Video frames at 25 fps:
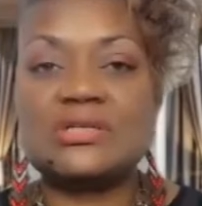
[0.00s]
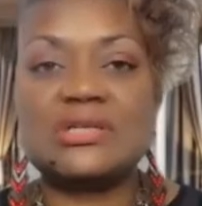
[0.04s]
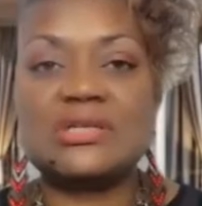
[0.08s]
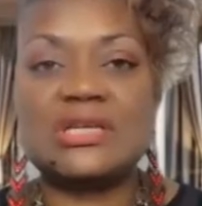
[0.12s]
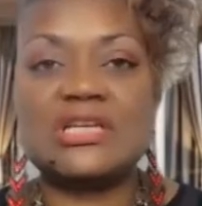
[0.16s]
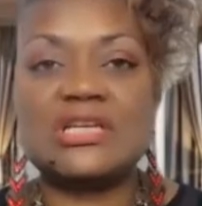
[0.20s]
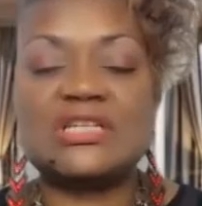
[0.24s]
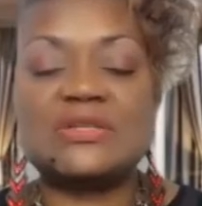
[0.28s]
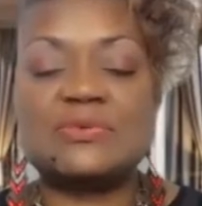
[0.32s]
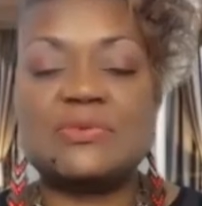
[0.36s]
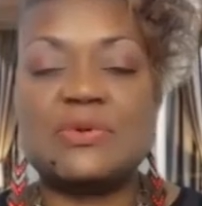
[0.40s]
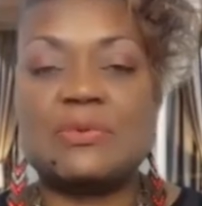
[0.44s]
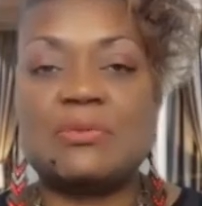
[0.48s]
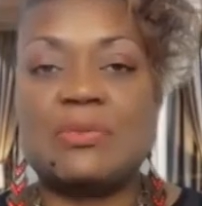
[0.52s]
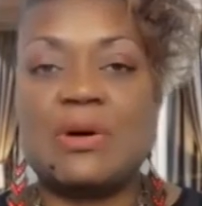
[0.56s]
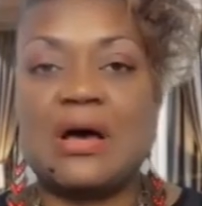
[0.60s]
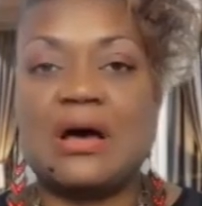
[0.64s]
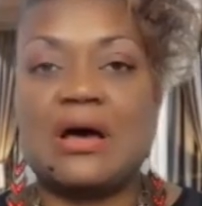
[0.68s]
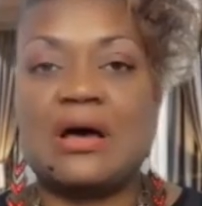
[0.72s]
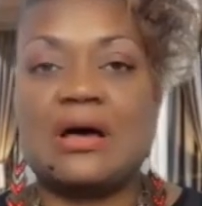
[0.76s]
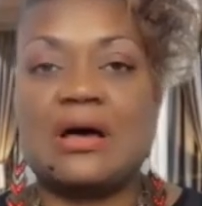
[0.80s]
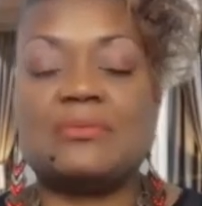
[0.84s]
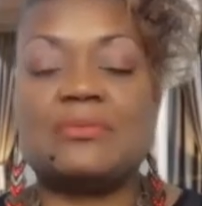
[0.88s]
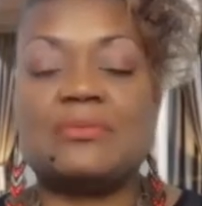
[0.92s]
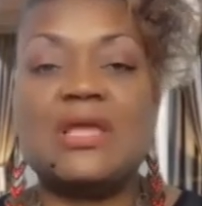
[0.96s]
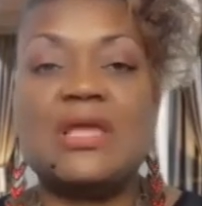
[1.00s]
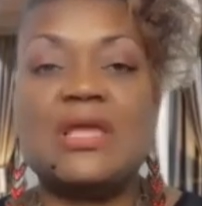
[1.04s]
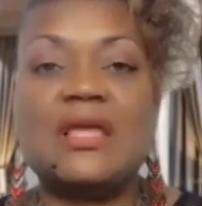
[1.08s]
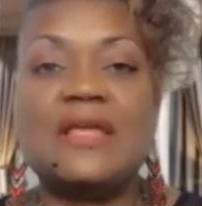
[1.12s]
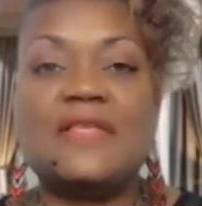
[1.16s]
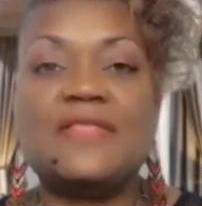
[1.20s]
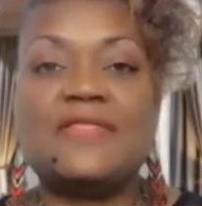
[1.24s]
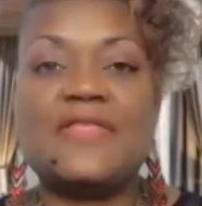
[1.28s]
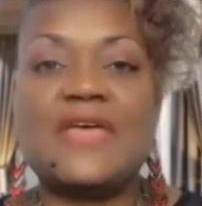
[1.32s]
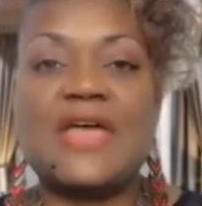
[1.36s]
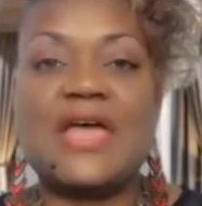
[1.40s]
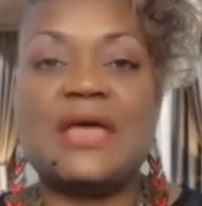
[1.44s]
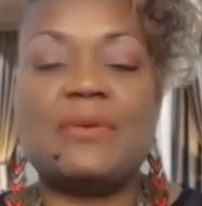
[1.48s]
teach me, Mom,
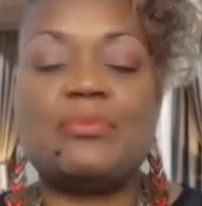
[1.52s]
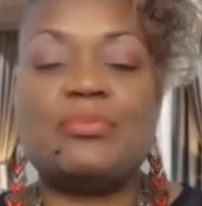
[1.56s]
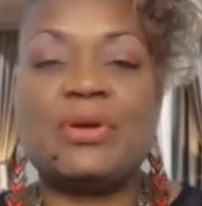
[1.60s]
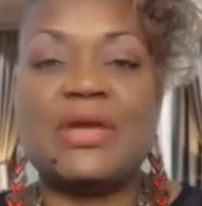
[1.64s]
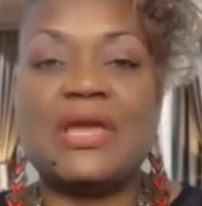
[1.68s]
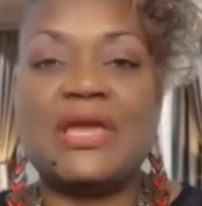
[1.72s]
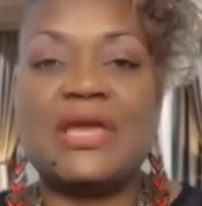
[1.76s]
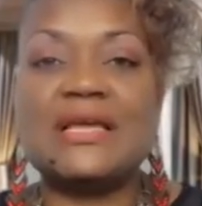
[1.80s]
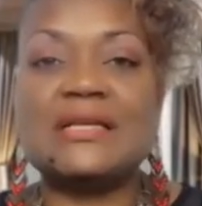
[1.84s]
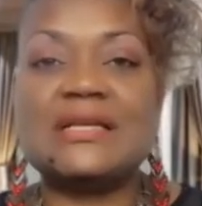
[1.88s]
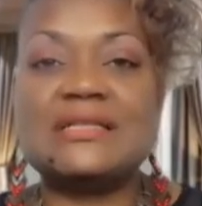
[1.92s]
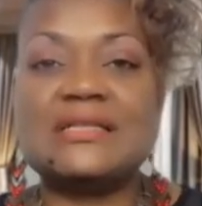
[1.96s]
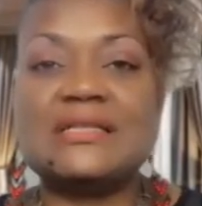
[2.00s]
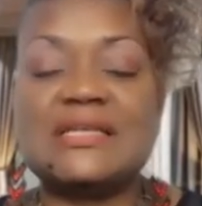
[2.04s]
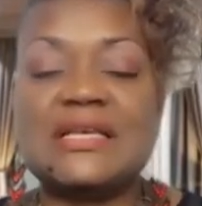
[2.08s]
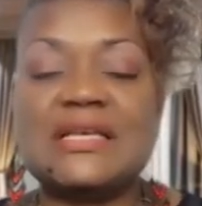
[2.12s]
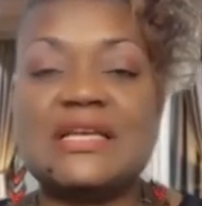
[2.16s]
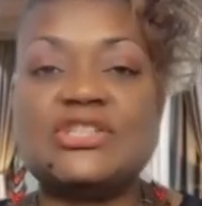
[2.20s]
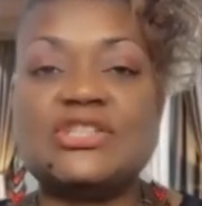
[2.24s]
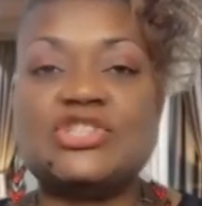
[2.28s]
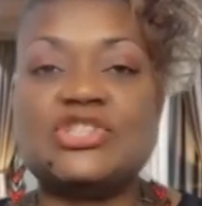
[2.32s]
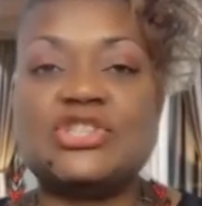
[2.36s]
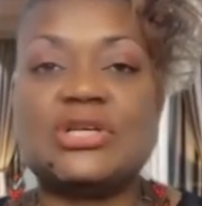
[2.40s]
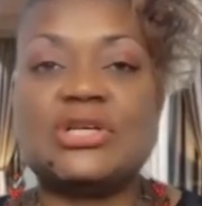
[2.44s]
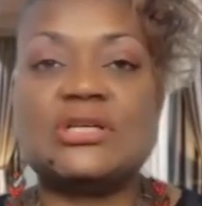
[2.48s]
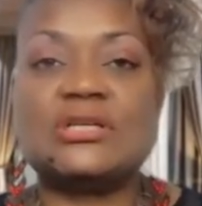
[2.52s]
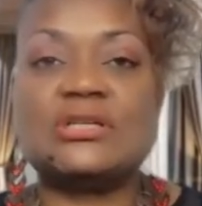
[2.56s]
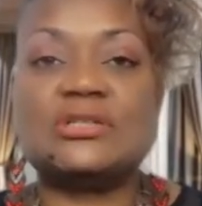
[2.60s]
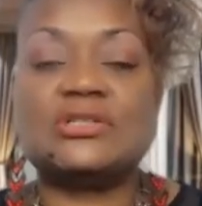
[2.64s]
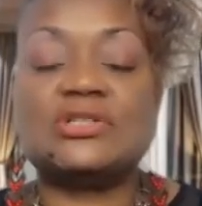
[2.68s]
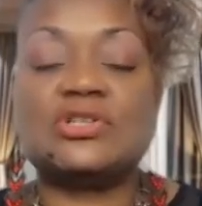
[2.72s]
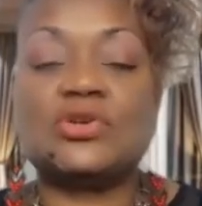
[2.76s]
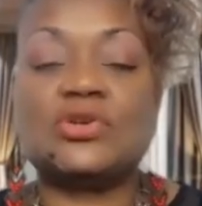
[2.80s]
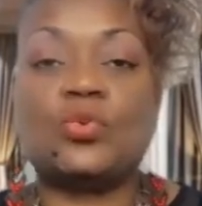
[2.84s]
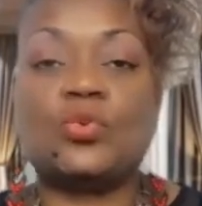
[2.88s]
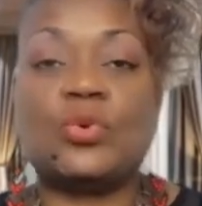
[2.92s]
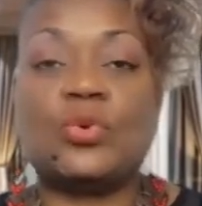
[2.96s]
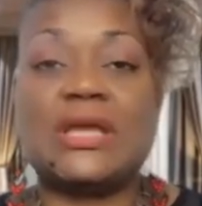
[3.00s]
that pay attention
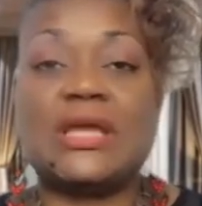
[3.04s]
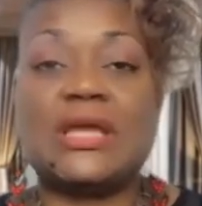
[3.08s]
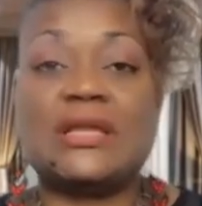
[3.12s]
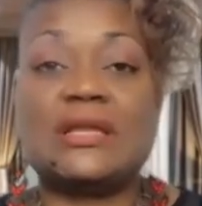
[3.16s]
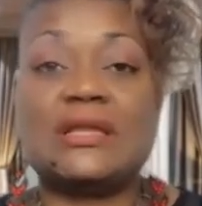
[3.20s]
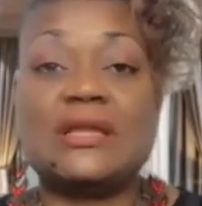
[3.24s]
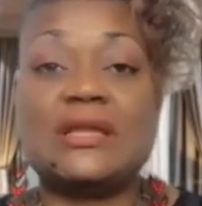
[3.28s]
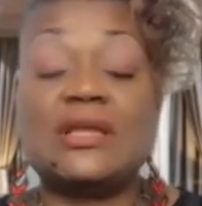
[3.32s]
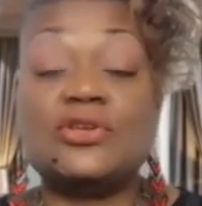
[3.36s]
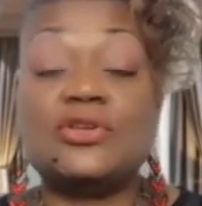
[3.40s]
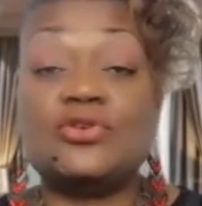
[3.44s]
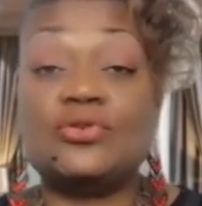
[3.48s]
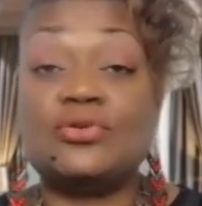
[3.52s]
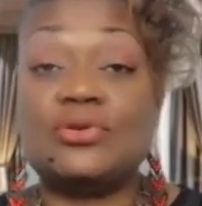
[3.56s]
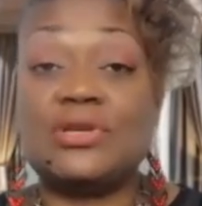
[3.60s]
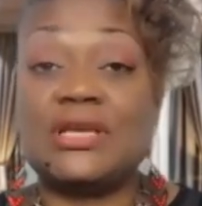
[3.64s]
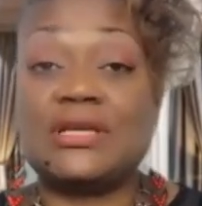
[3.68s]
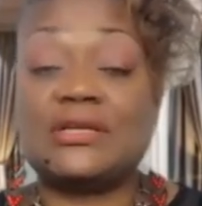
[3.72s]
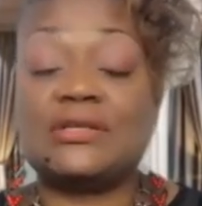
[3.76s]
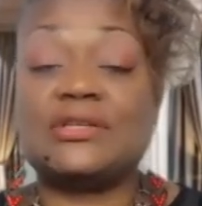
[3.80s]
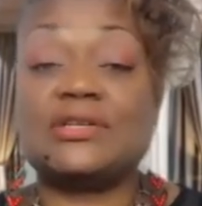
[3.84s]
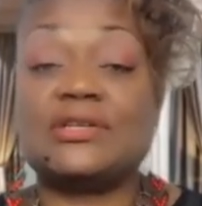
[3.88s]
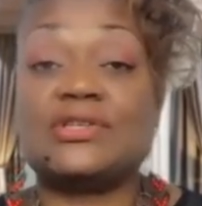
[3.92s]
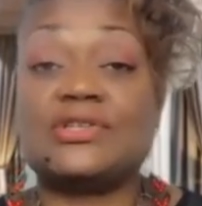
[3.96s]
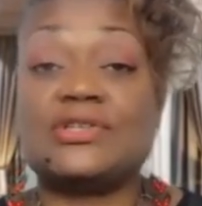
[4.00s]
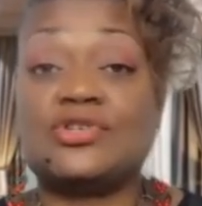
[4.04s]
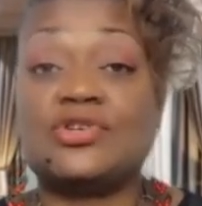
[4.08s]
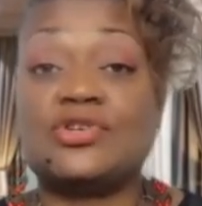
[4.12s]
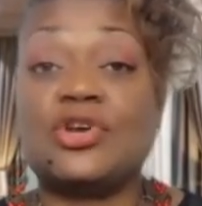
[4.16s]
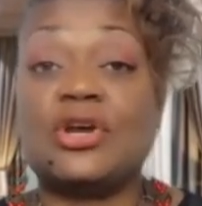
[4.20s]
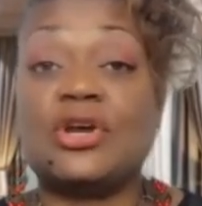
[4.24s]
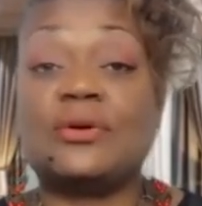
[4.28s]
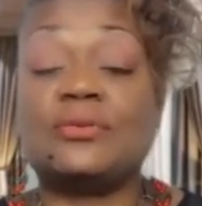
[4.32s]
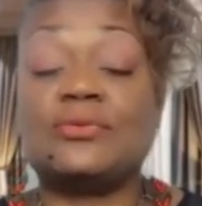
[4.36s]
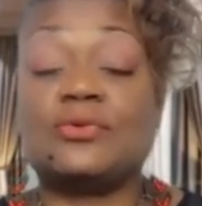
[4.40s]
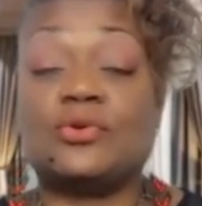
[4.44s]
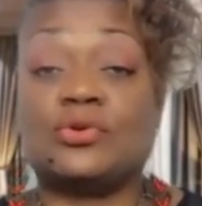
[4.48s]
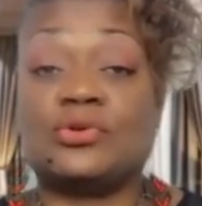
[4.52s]
to when you get
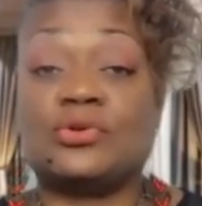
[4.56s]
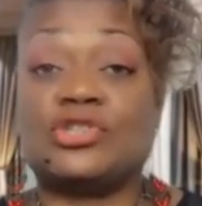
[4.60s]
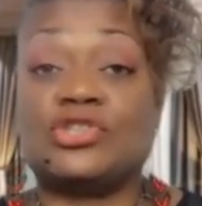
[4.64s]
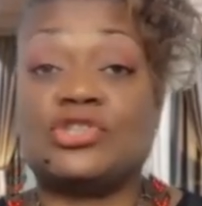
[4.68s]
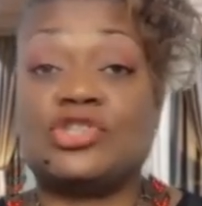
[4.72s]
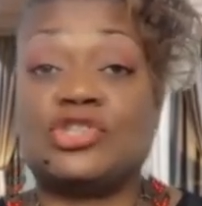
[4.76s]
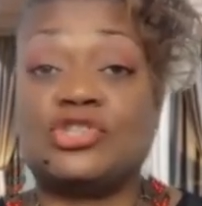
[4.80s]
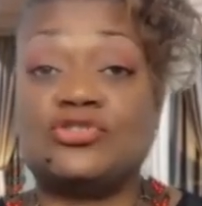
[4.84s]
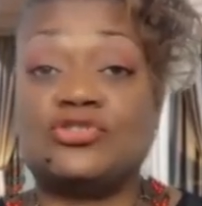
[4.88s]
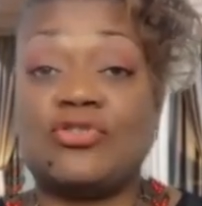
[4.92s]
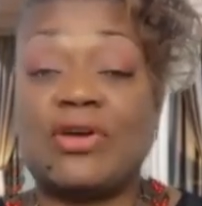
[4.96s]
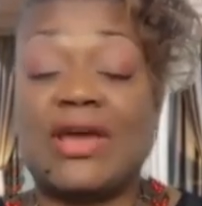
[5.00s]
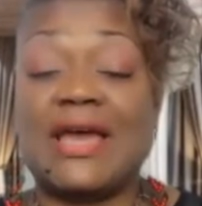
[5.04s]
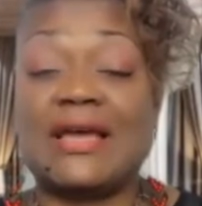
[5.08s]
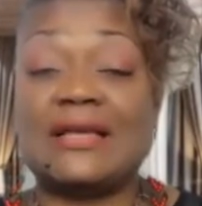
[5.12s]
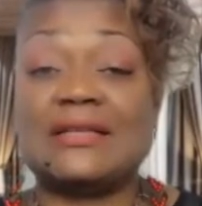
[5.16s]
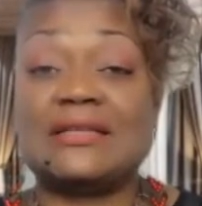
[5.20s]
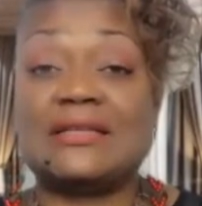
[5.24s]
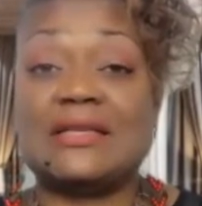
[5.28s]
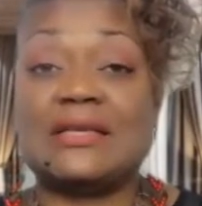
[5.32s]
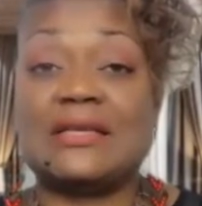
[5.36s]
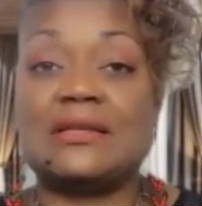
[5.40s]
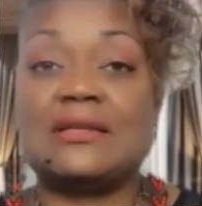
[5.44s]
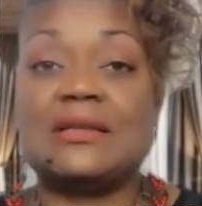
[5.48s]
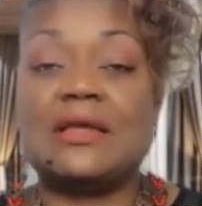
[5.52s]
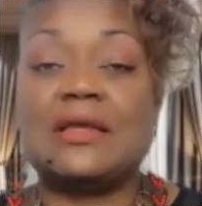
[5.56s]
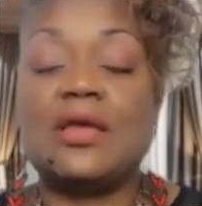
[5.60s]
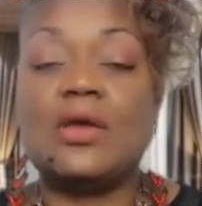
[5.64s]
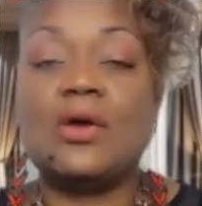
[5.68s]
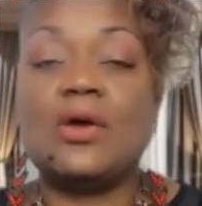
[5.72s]
disturbed or distracted